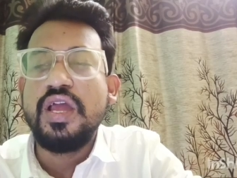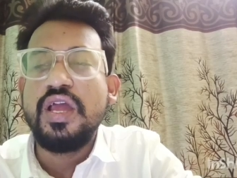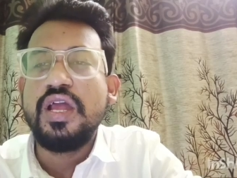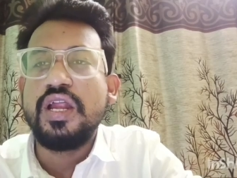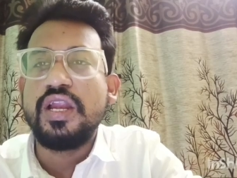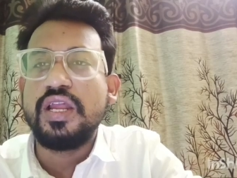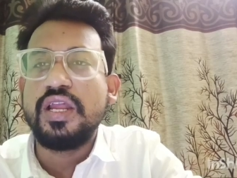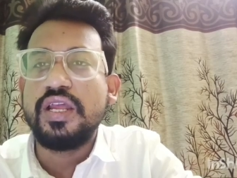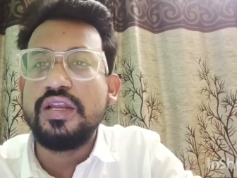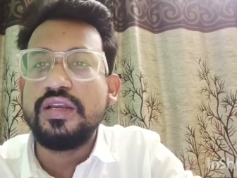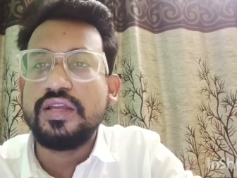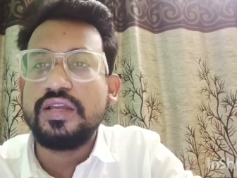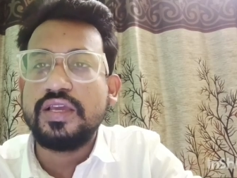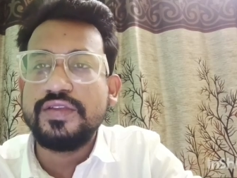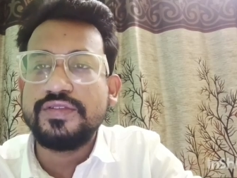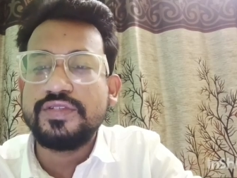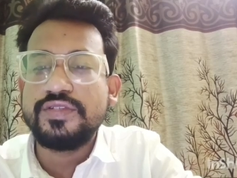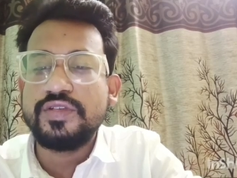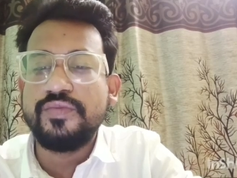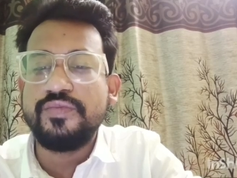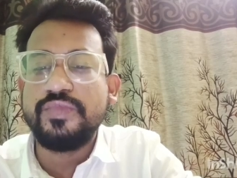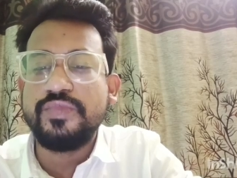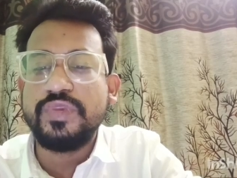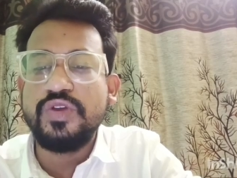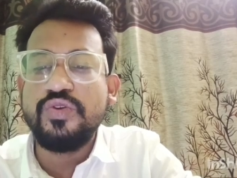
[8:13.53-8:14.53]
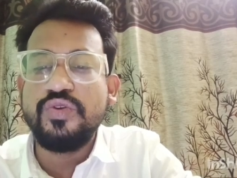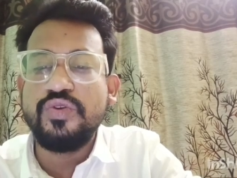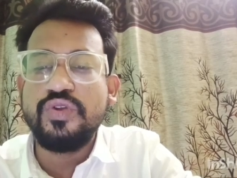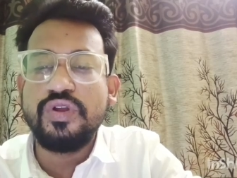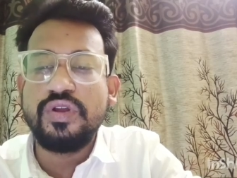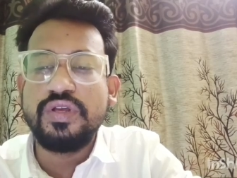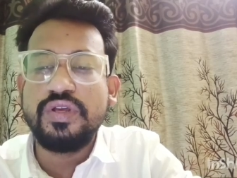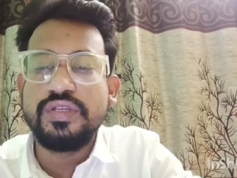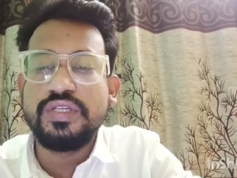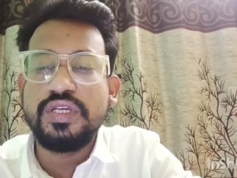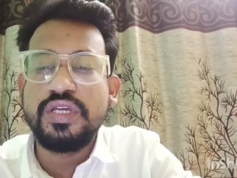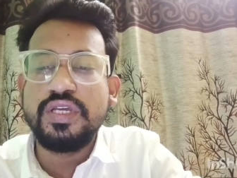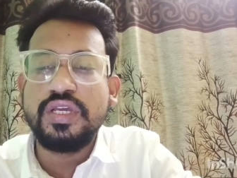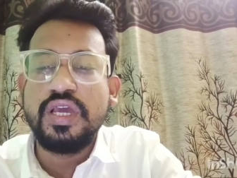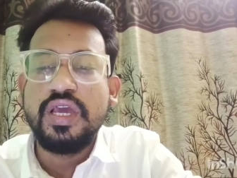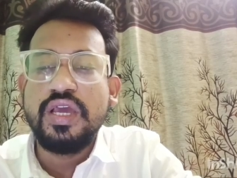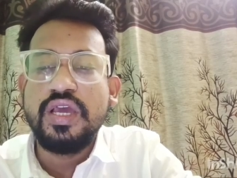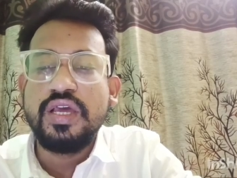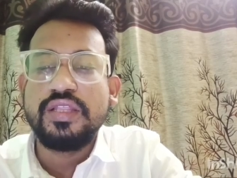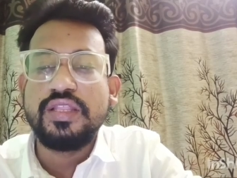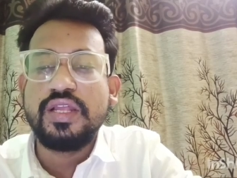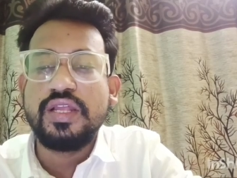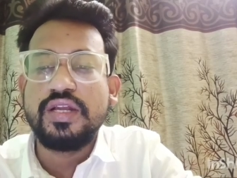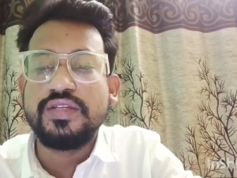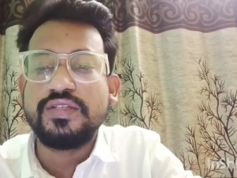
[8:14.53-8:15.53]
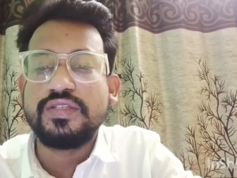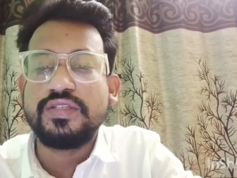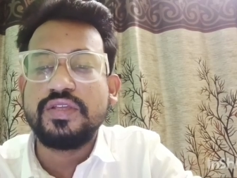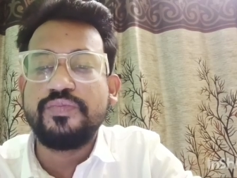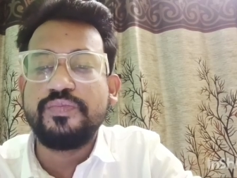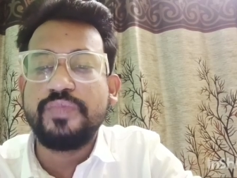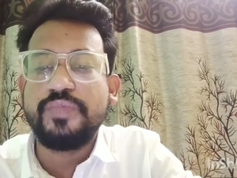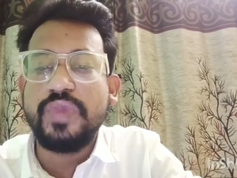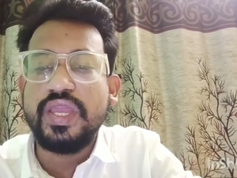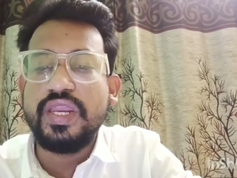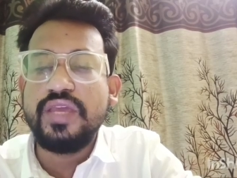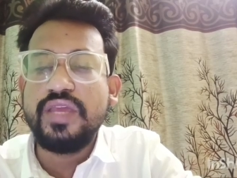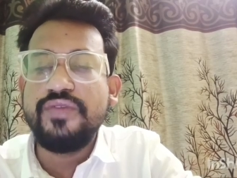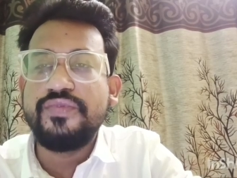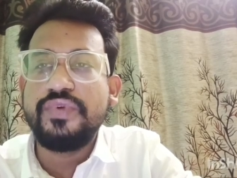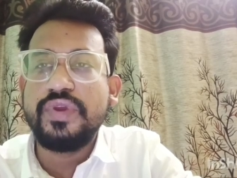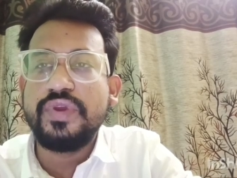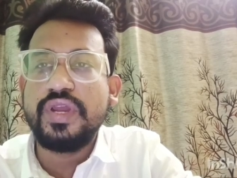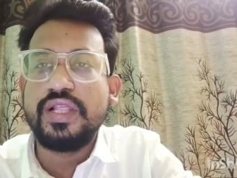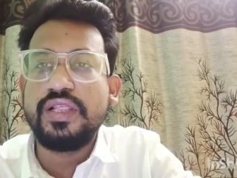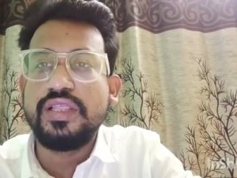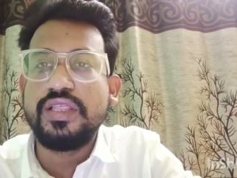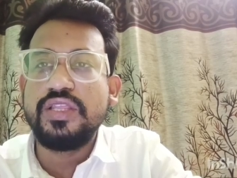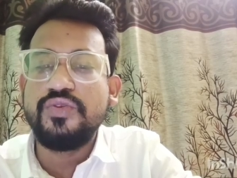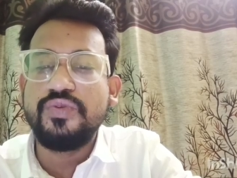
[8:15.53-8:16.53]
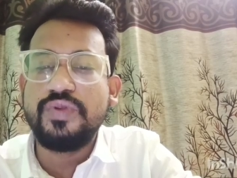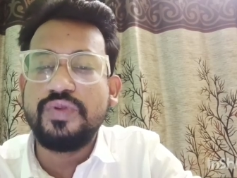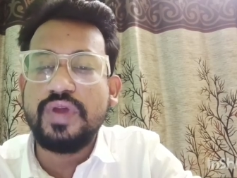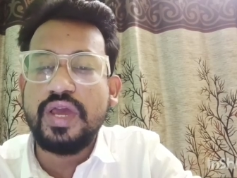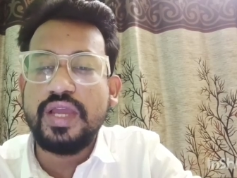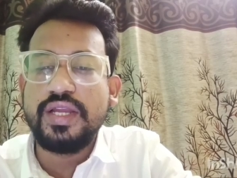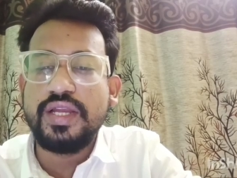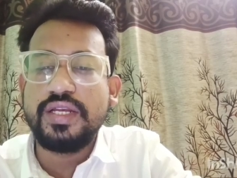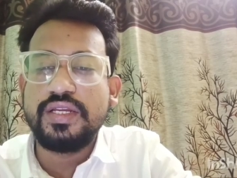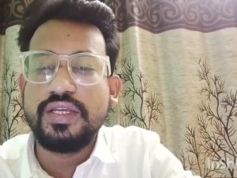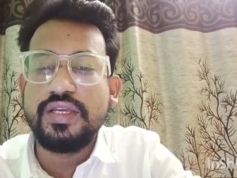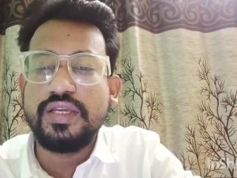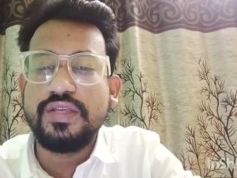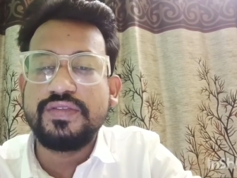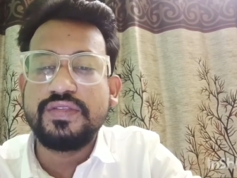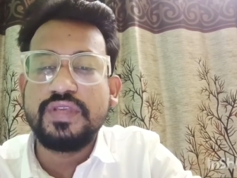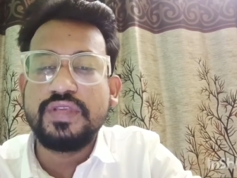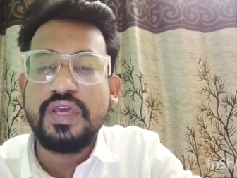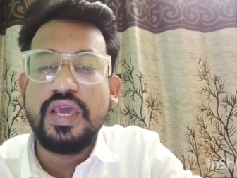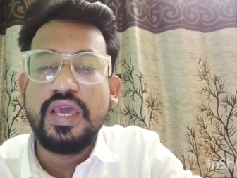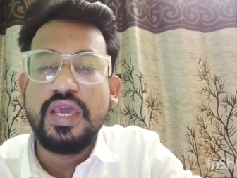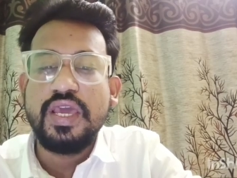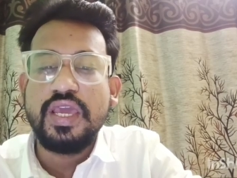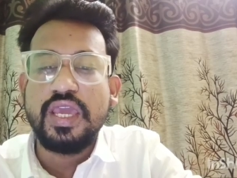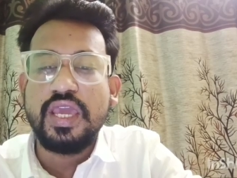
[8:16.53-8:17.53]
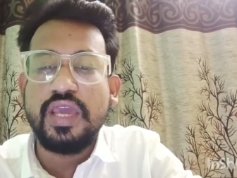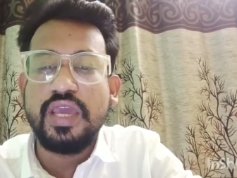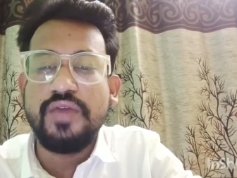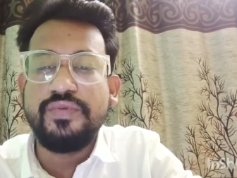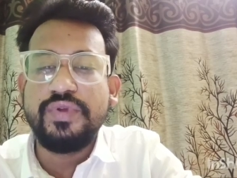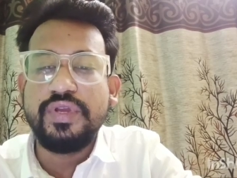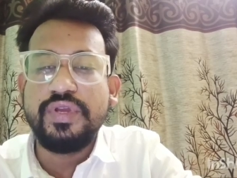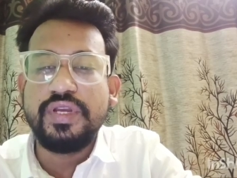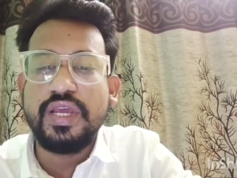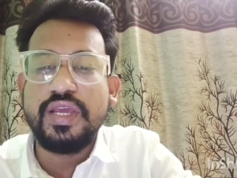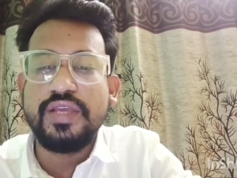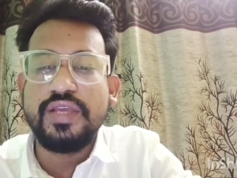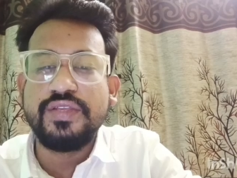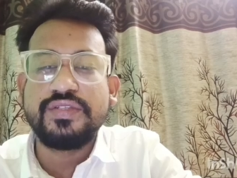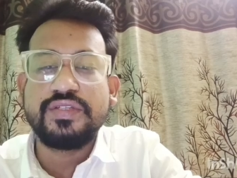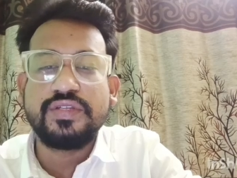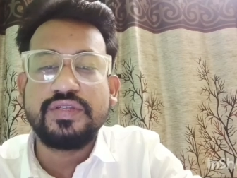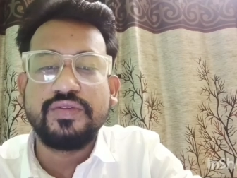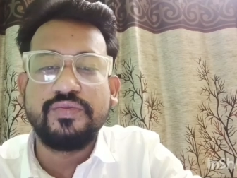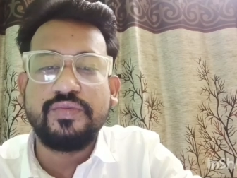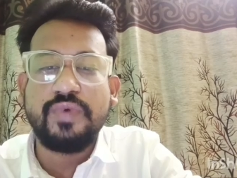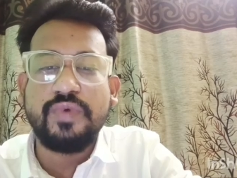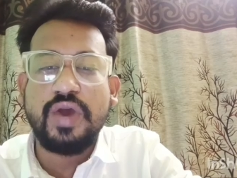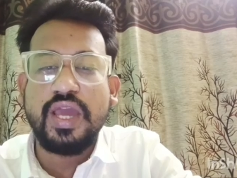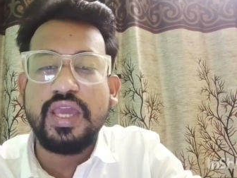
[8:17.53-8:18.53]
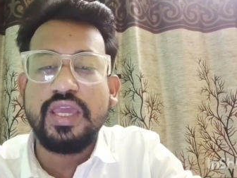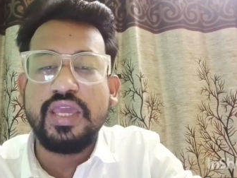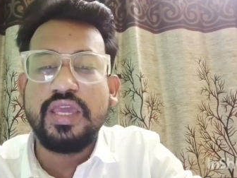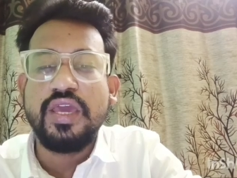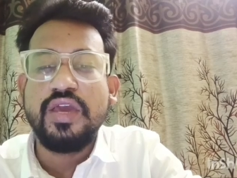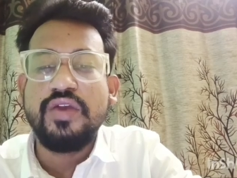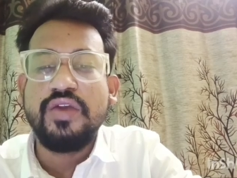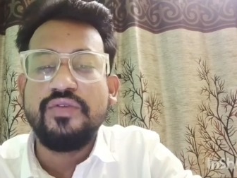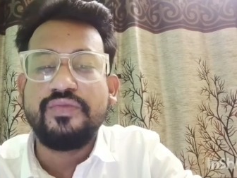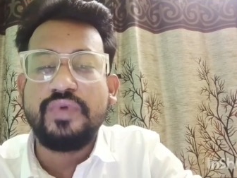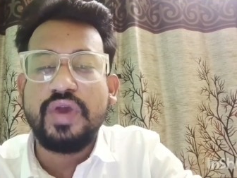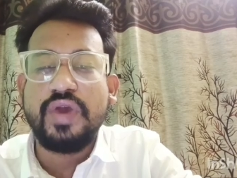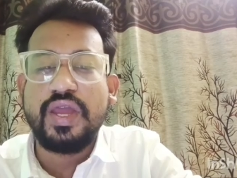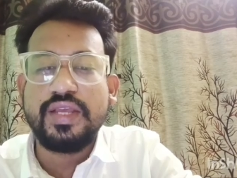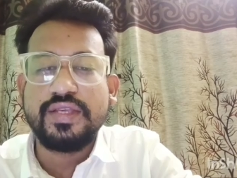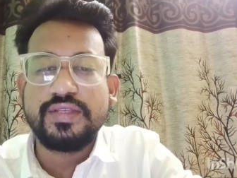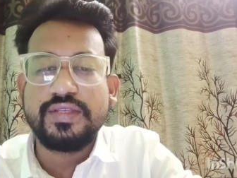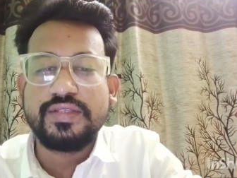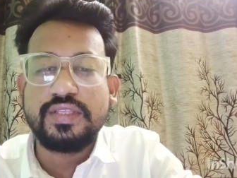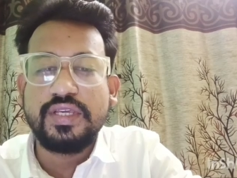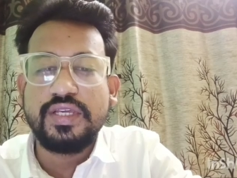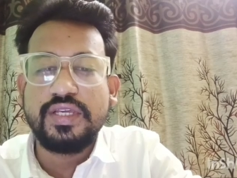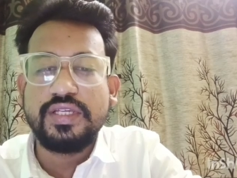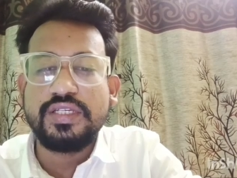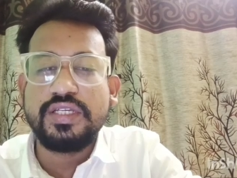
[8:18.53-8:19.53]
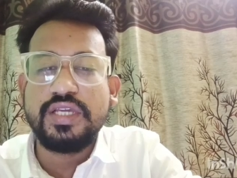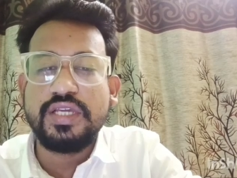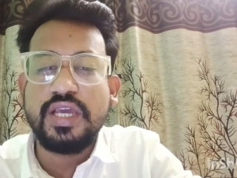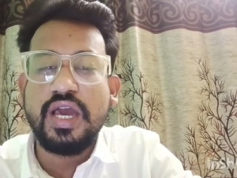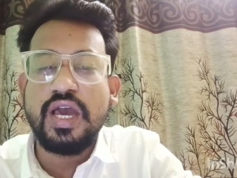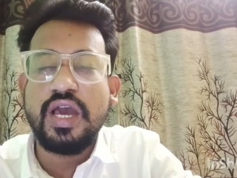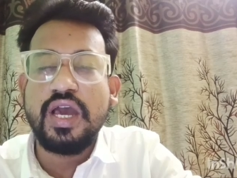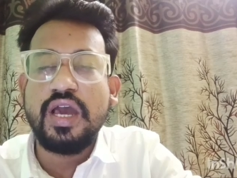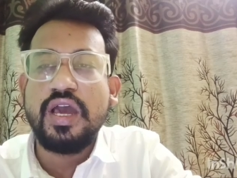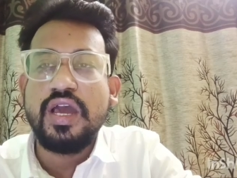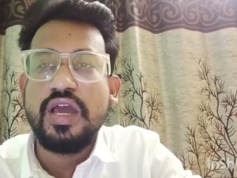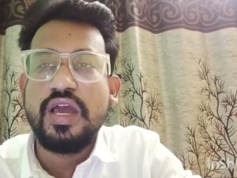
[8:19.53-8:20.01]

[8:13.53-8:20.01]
In case of neurologic, that is the peripheral neuritis evidenced by paresthesia,